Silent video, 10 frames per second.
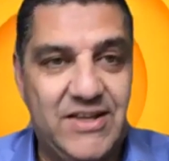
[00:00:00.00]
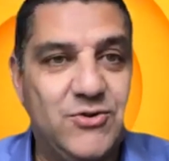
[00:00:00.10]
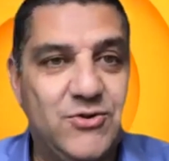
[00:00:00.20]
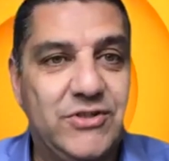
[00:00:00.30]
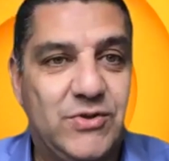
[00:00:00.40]

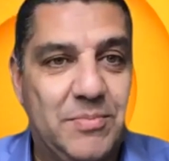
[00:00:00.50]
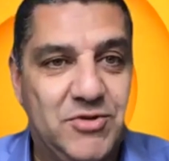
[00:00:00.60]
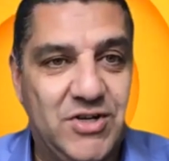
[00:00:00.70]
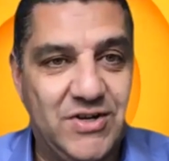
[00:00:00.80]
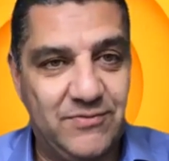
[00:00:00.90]
your
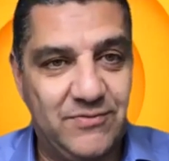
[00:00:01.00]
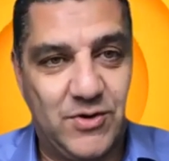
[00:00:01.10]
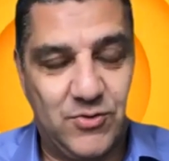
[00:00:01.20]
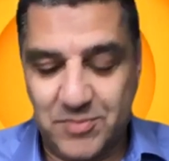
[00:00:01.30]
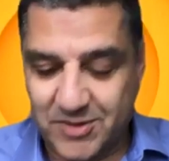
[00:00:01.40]
description of
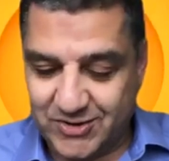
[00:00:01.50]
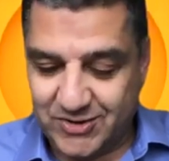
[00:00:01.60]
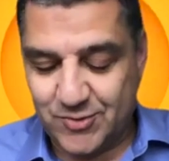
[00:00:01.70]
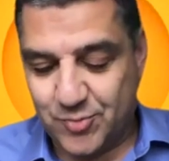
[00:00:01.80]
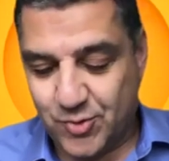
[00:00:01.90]
recruitment
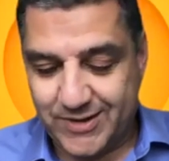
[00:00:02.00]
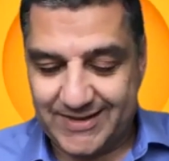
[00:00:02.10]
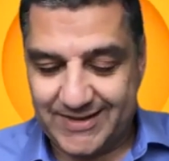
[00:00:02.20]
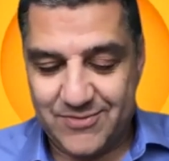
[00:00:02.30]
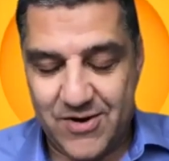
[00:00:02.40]
2.0
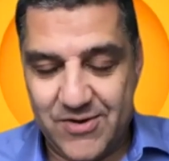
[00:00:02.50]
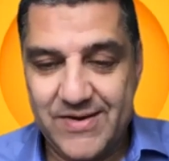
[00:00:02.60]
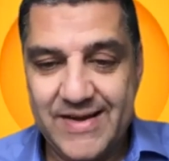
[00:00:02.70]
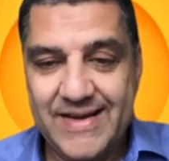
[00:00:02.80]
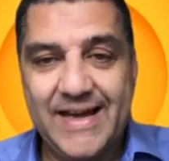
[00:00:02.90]

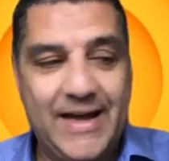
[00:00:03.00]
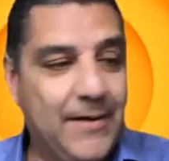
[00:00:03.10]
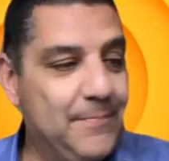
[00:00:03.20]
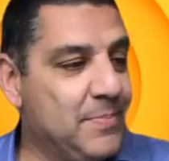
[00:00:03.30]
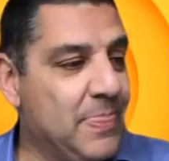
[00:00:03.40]

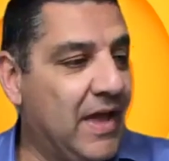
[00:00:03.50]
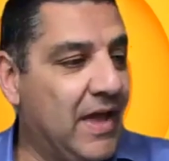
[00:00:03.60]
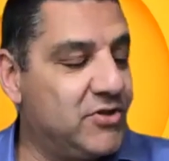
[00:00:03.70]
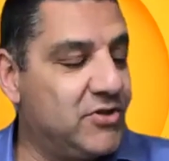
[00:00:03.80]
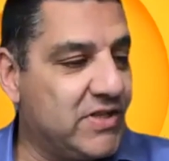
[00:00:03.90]
um,
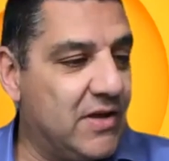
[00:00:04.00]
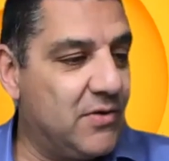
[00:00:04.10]
I'm just gonna.